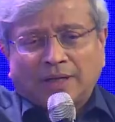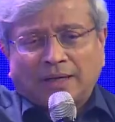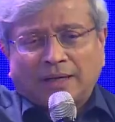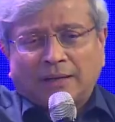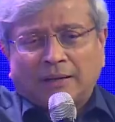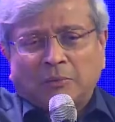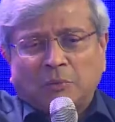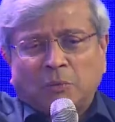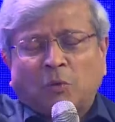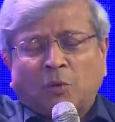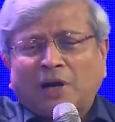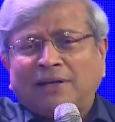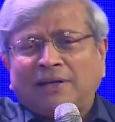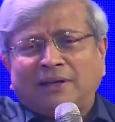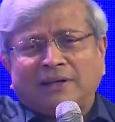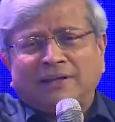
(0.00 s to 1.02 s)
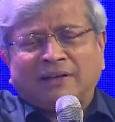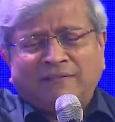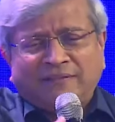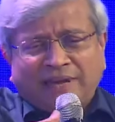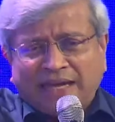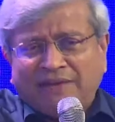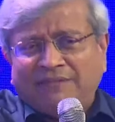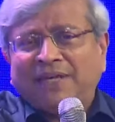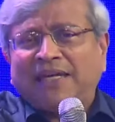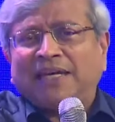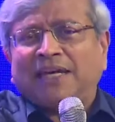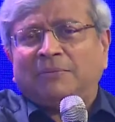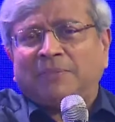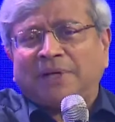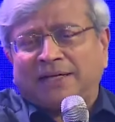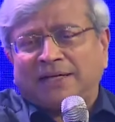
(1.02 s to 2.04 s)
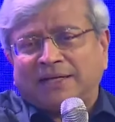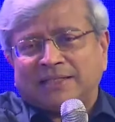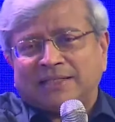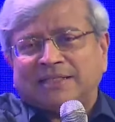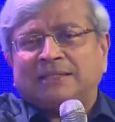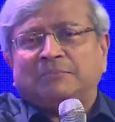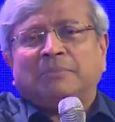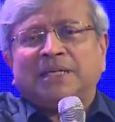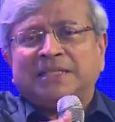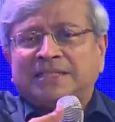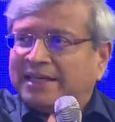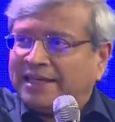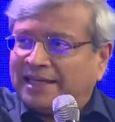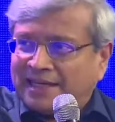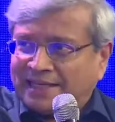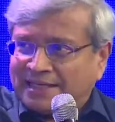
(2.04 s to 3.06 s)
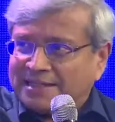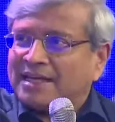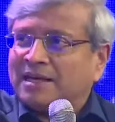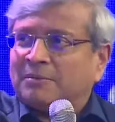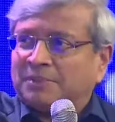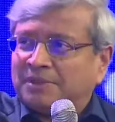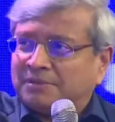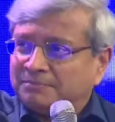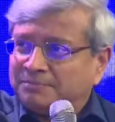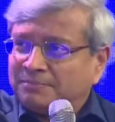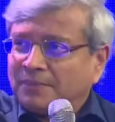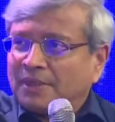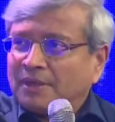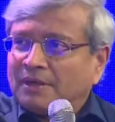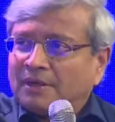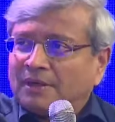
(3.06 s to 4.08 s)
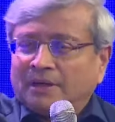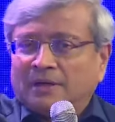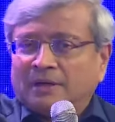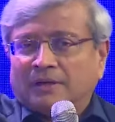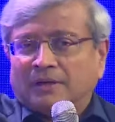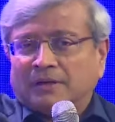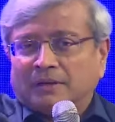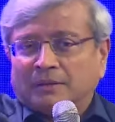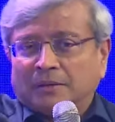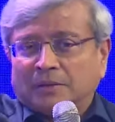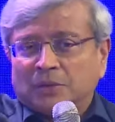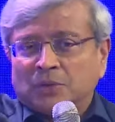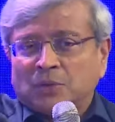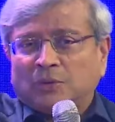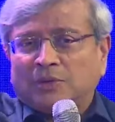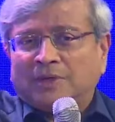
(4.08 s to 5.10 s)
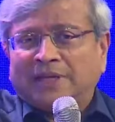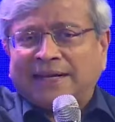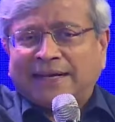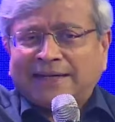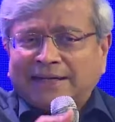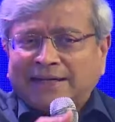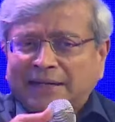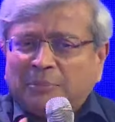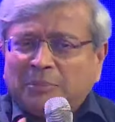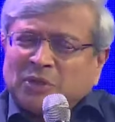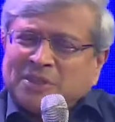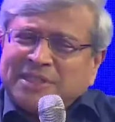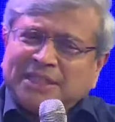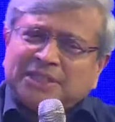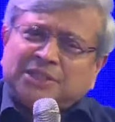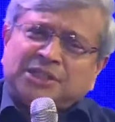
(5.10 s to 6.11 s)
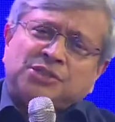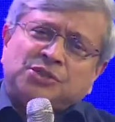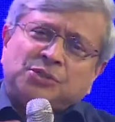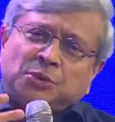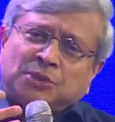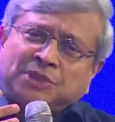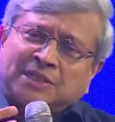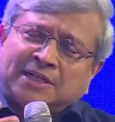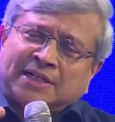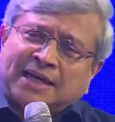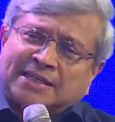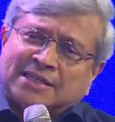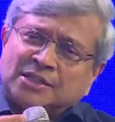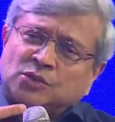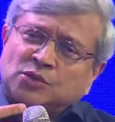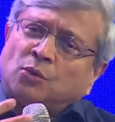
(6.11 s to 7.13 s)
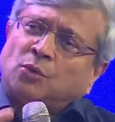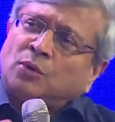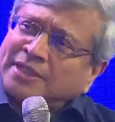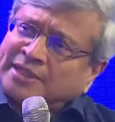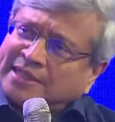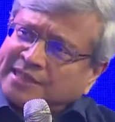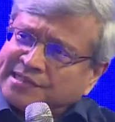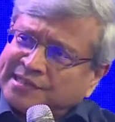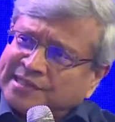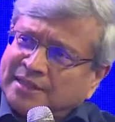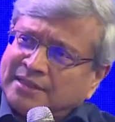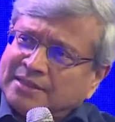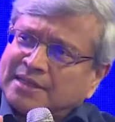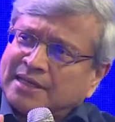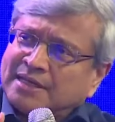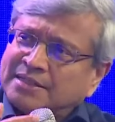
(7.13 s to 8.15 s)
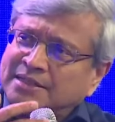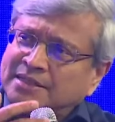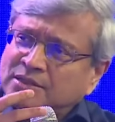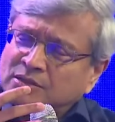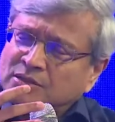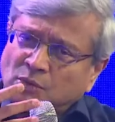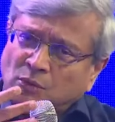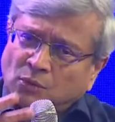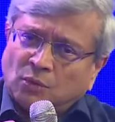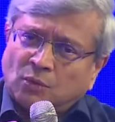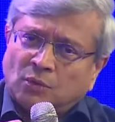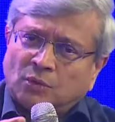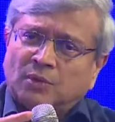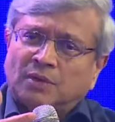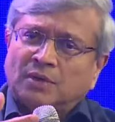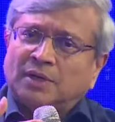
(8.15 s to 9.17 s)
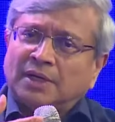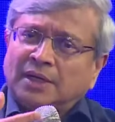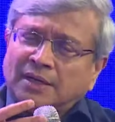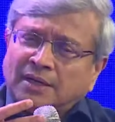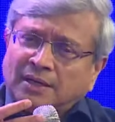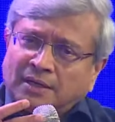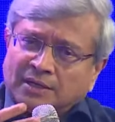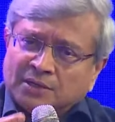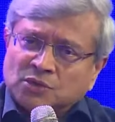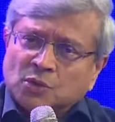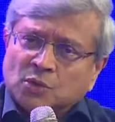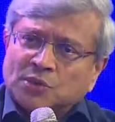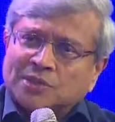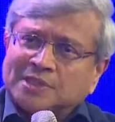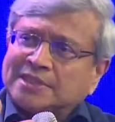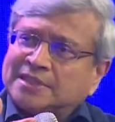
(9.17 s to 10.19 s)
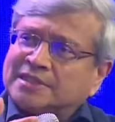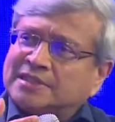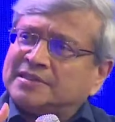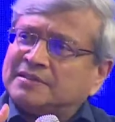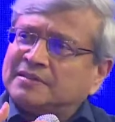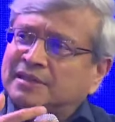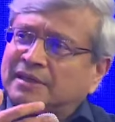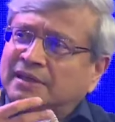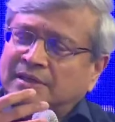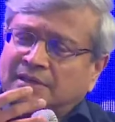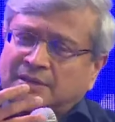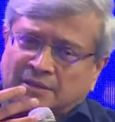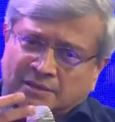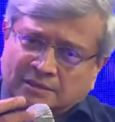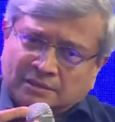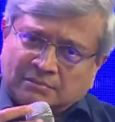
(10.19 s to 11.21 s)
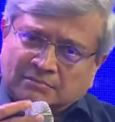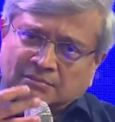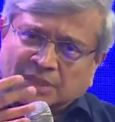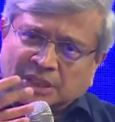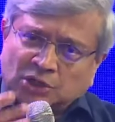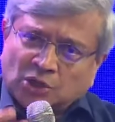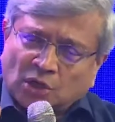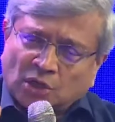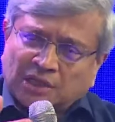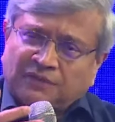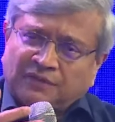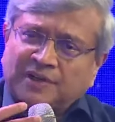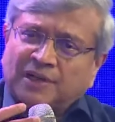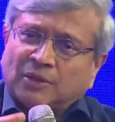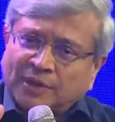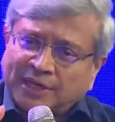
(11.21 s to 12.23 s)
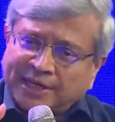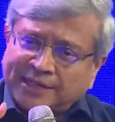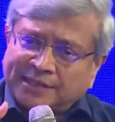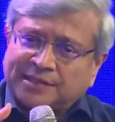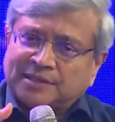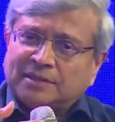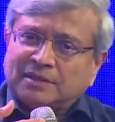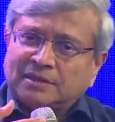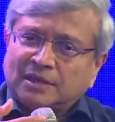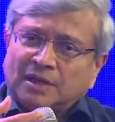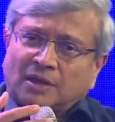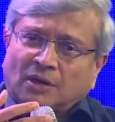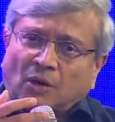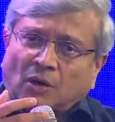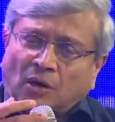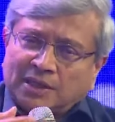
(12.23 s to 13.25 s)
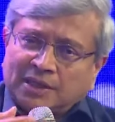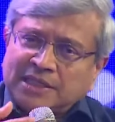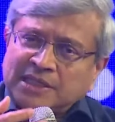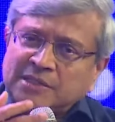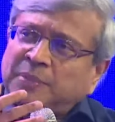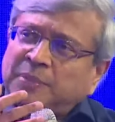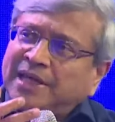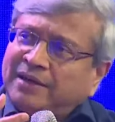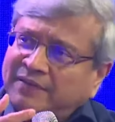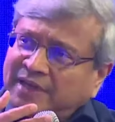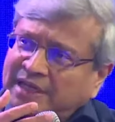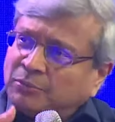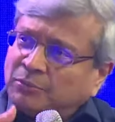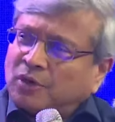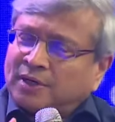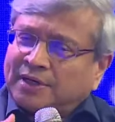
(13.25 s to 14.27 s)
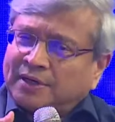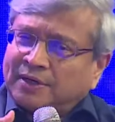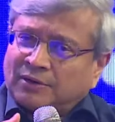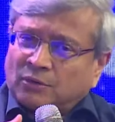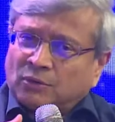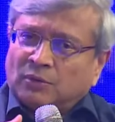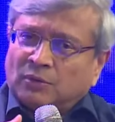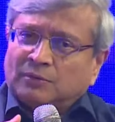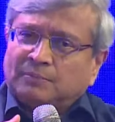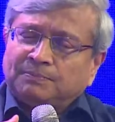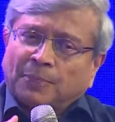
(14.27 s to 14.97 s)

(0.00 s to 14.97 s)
uh, what the way we can mentor is by setting an example. Uh, so directly, because each institution has its own constraints, has its own resources, uh, the geographical location, all these play a very important role.